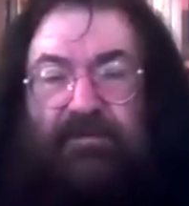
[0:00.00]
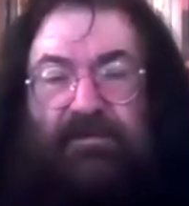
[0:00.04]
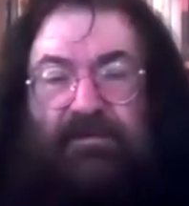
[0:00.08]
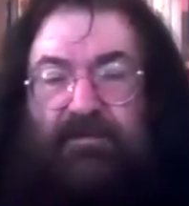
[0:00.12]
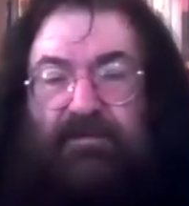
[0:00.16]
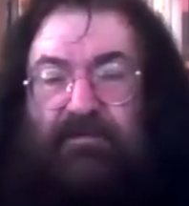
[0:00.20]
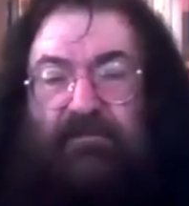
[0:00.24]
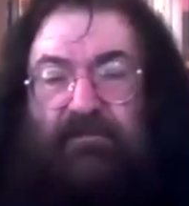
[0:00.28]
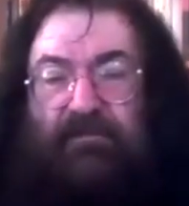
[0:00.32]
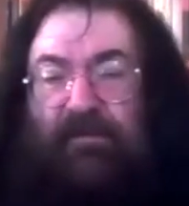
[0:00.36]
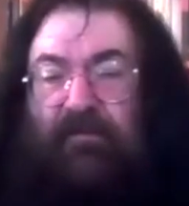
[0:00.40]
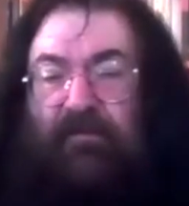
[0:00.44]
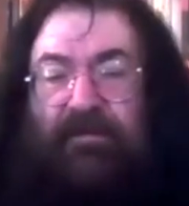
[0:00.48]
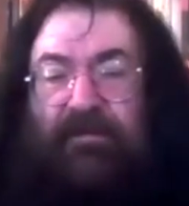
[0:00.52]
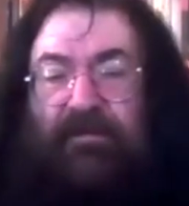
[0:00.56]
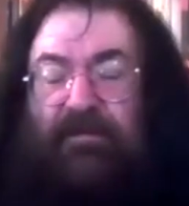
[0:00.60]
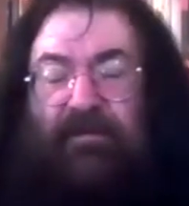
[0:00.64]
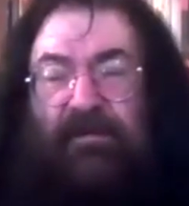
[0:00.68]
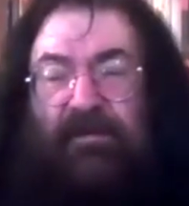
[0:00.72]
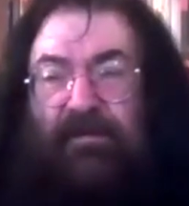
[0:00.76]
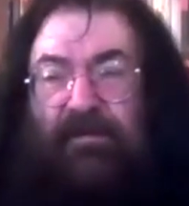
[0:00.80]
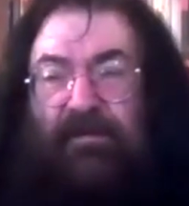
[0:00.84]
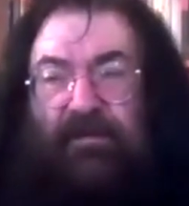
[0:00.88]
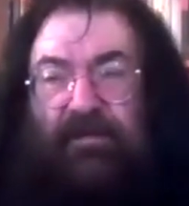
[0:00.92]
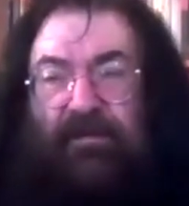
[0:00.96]
historian
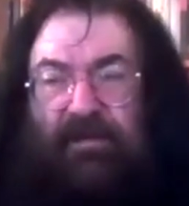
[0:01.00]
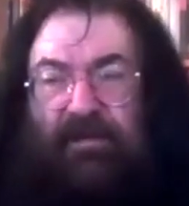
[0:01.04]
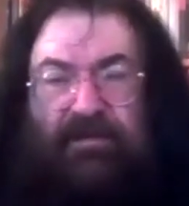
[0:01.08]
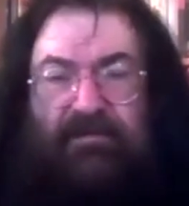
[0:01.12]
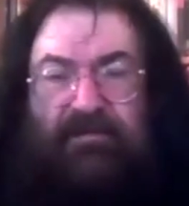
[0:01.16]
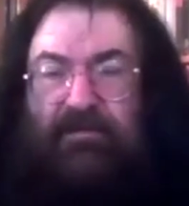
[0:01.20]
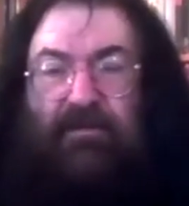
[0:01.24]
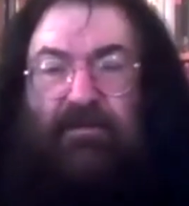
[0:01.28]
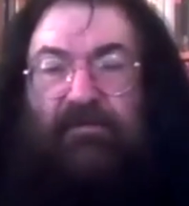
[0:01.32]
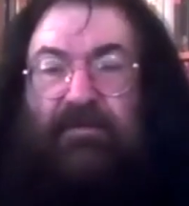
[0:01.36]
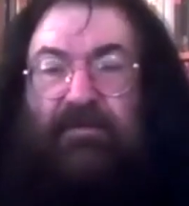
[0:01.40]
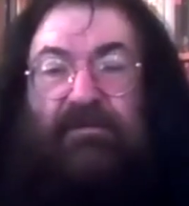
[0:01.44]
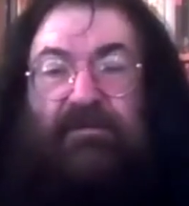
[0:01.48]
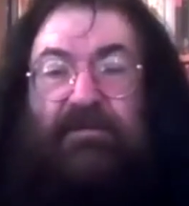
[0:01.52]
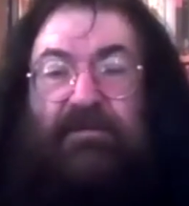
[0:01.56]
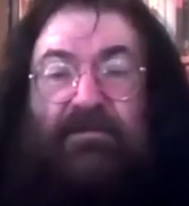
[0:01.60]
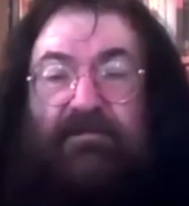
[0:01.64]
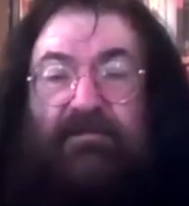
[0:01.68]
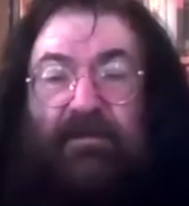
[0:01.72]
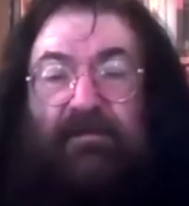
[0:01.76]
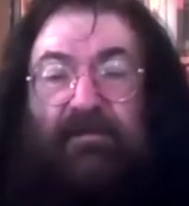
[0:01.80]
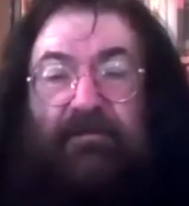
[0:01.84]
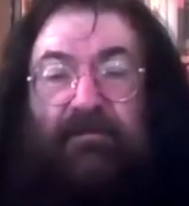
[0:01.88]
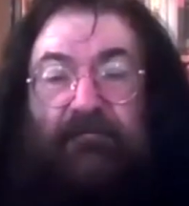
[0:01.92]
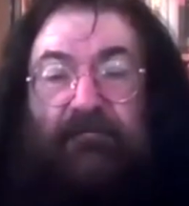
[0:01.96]
is going to
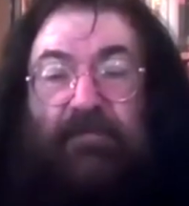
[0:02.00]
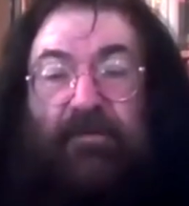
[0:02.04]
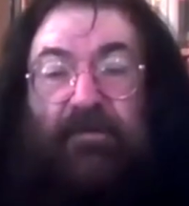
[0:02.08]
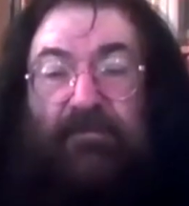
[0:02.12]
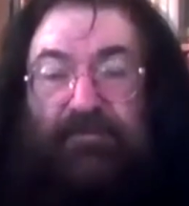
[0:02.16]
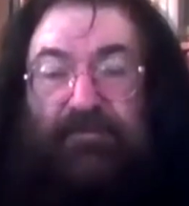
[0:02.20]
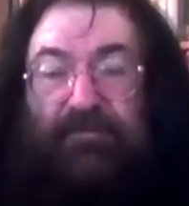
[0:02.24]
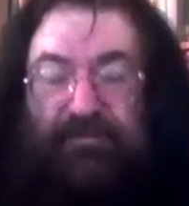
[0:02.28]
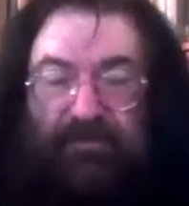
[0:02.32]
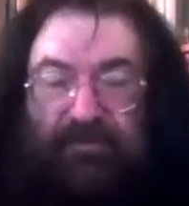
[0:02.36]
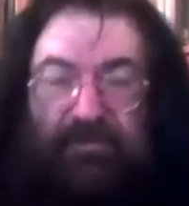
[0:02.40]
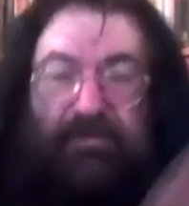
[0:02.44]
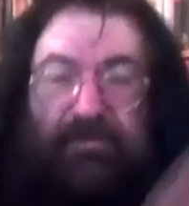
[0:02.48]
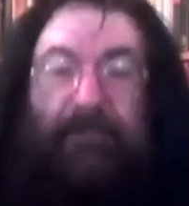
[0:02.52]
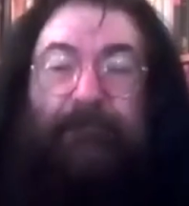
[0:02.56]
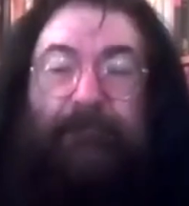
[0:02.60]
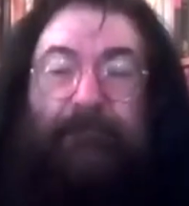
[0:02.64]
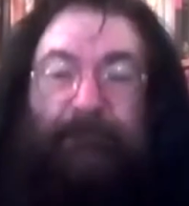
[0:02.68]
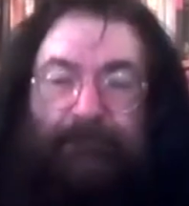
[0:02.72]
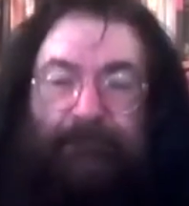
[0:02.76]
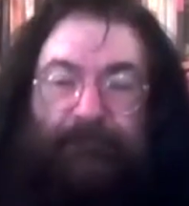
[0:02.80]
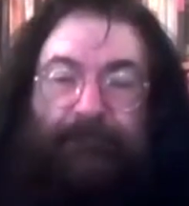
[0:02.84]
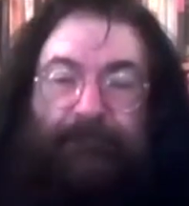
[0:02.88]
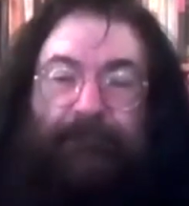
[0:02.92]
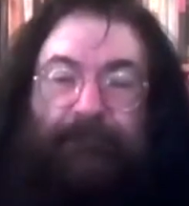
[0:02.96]
study
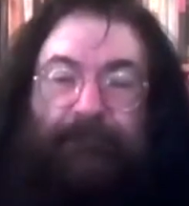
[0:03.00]
both.